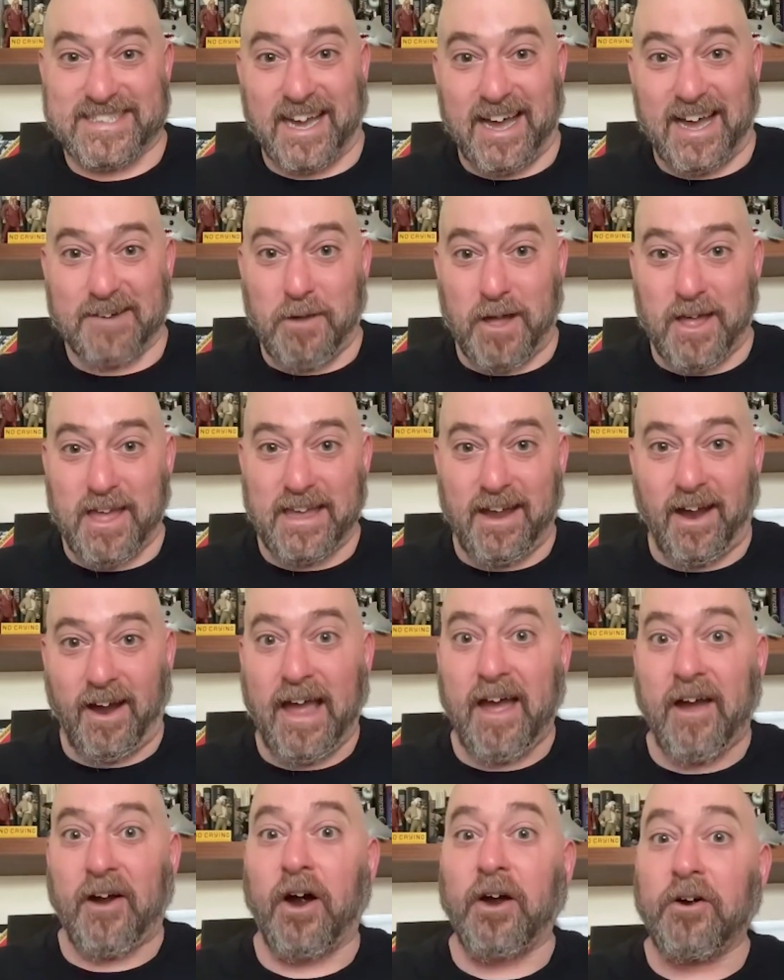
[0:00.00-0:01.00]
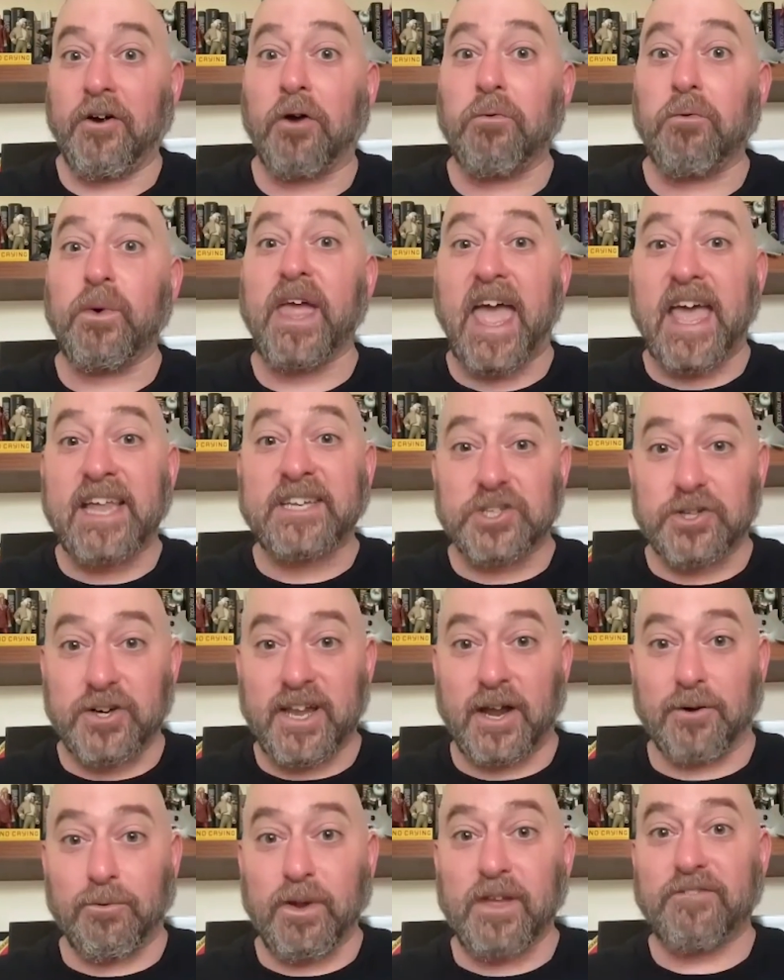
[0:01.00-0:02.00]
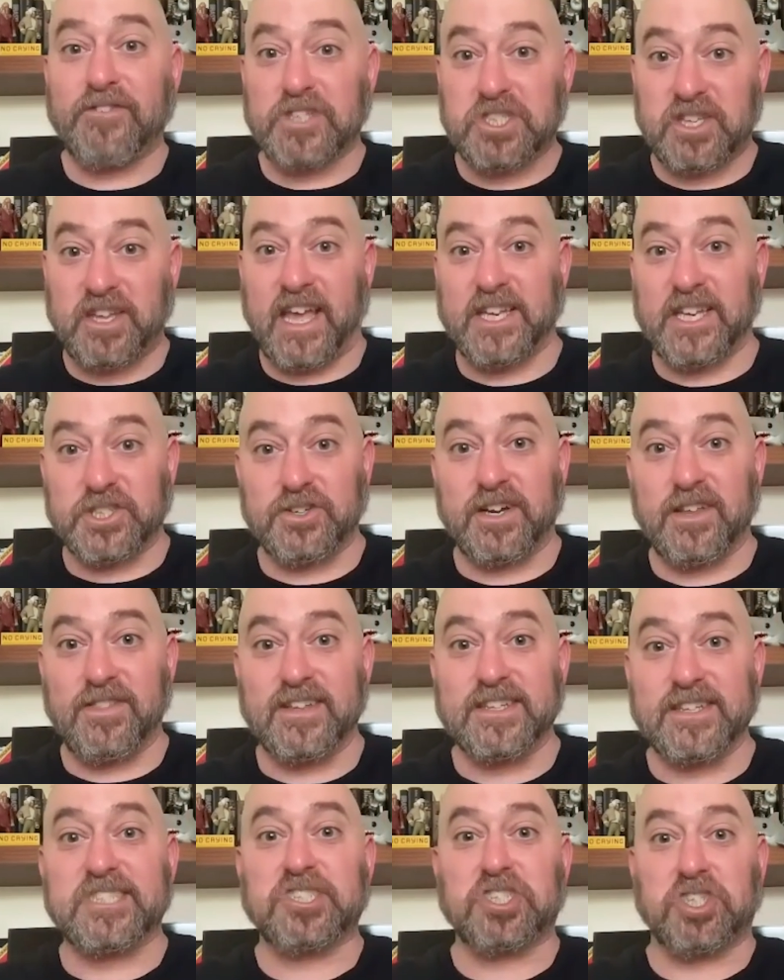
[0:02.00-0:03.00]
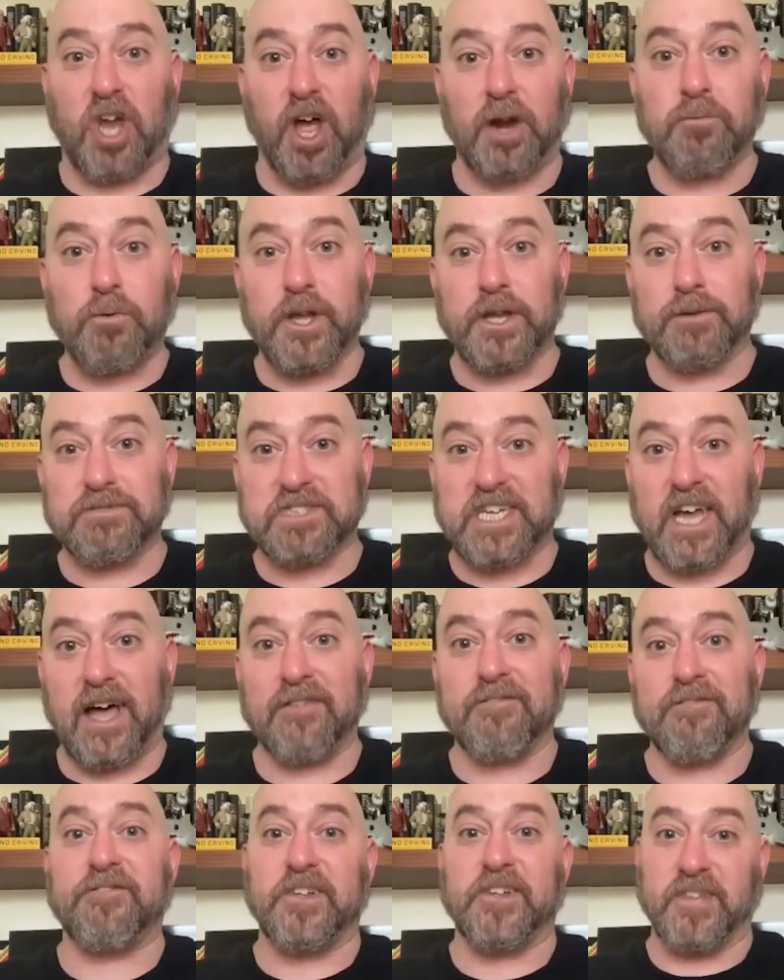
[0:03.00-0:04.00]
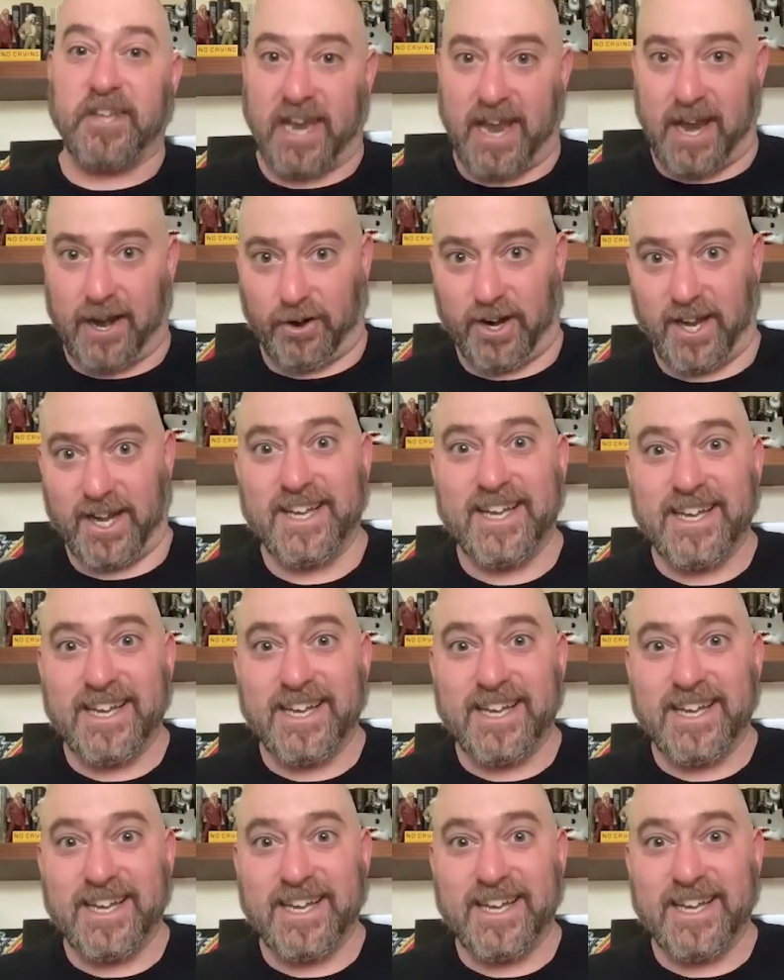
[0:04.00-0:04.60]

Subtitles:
Are we officially entering the Seann William Scott villain era?